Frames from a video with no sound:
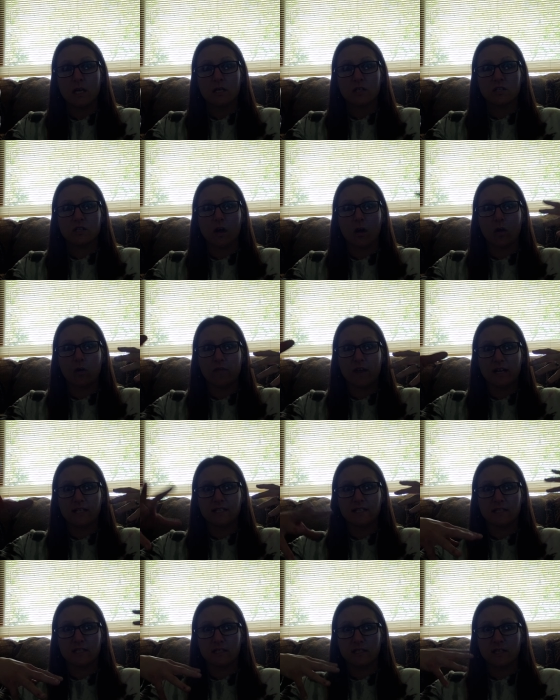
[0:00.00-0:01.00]
so
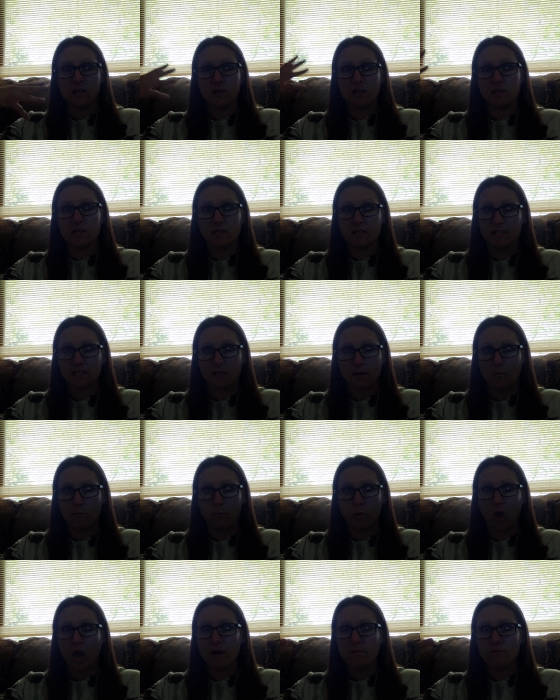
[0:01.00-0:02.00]
that's the this
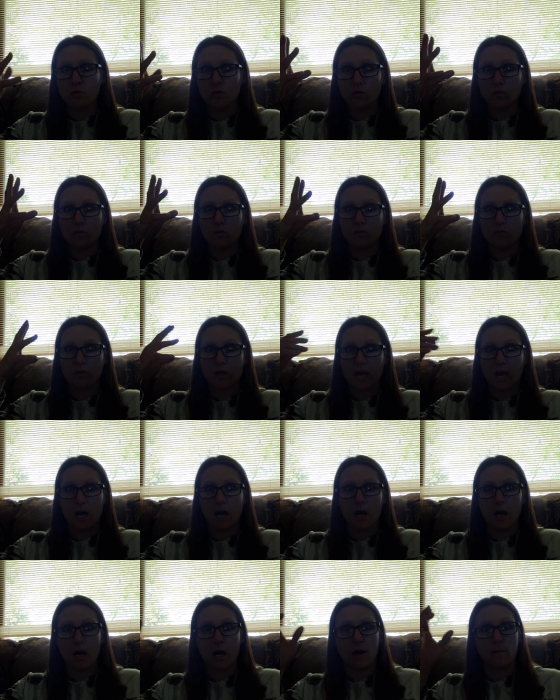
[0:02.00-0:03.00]
blood moon
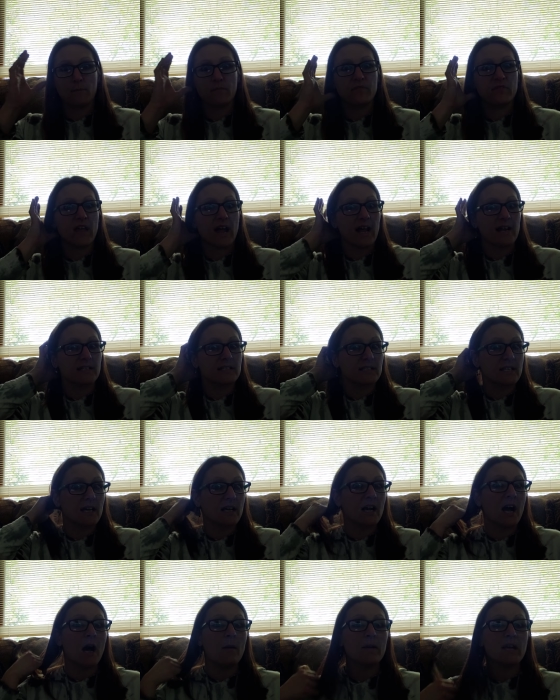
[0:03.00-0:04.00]
um, that's
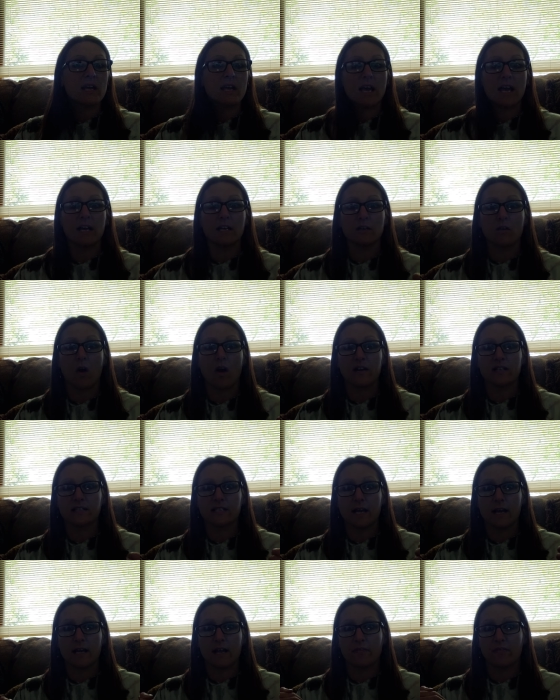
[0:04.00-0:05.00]
coming, and God
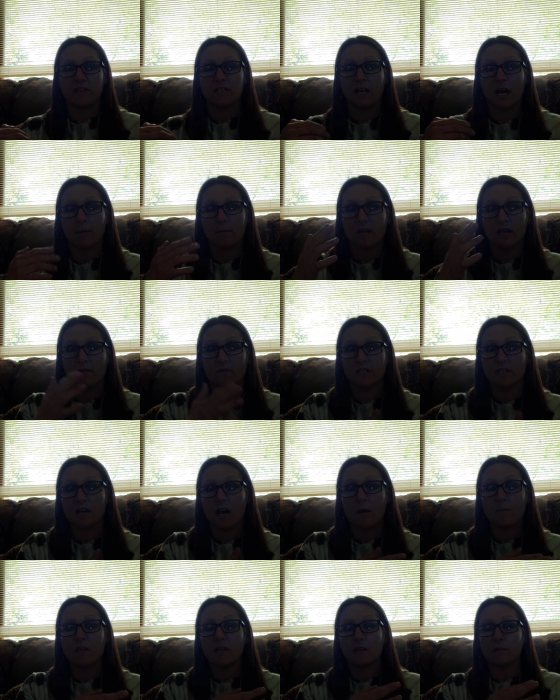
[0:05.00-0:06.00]
said at the timing of his
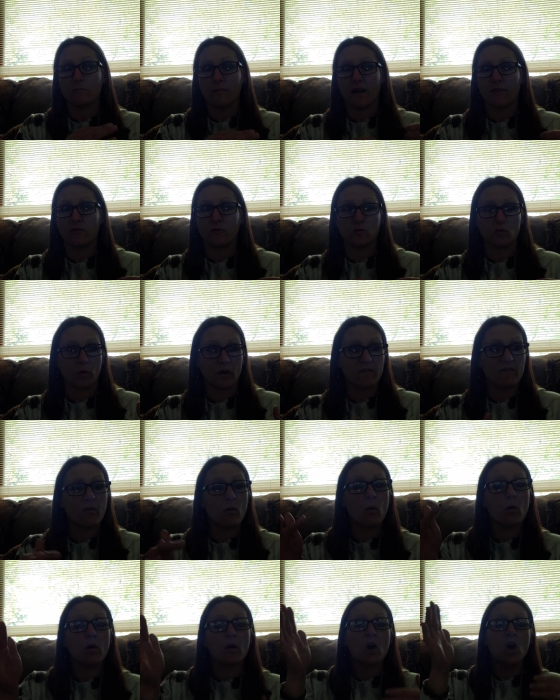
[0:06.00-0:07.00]
coming in Matthew
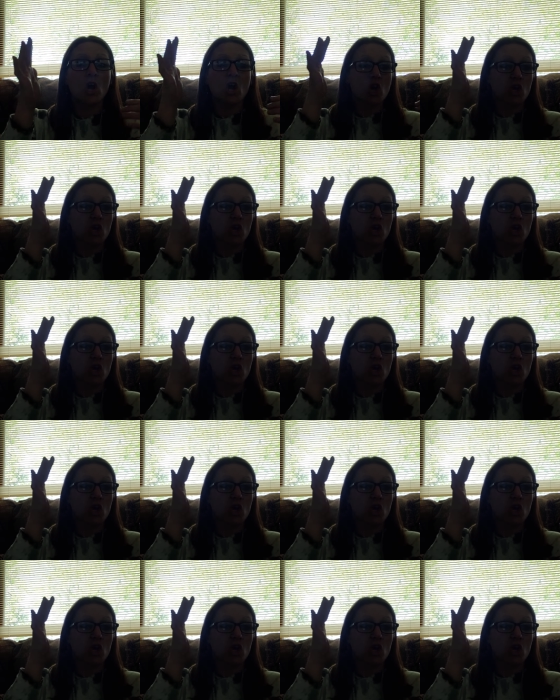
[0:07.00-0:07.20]
24